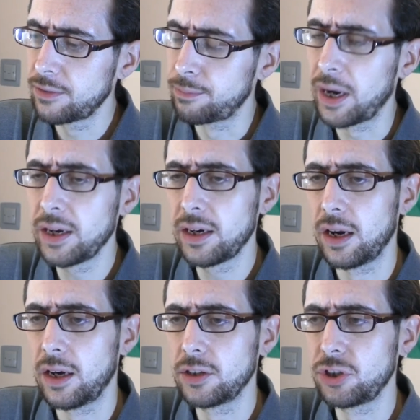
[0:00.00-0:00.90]
by and
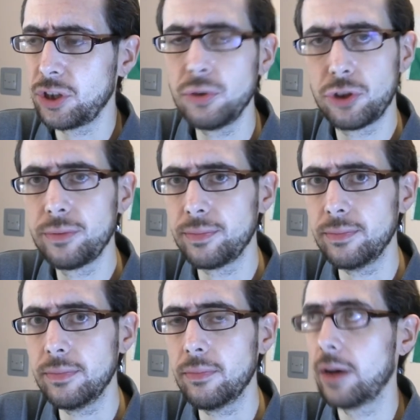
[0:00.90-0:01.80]
large, YouTube,
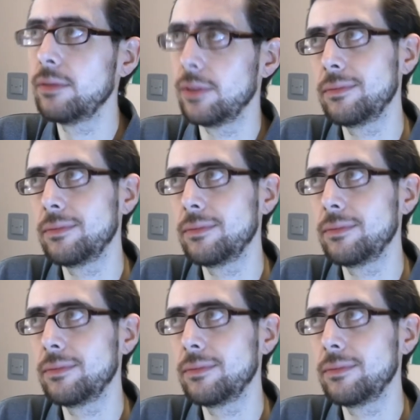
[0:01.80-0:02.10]
well,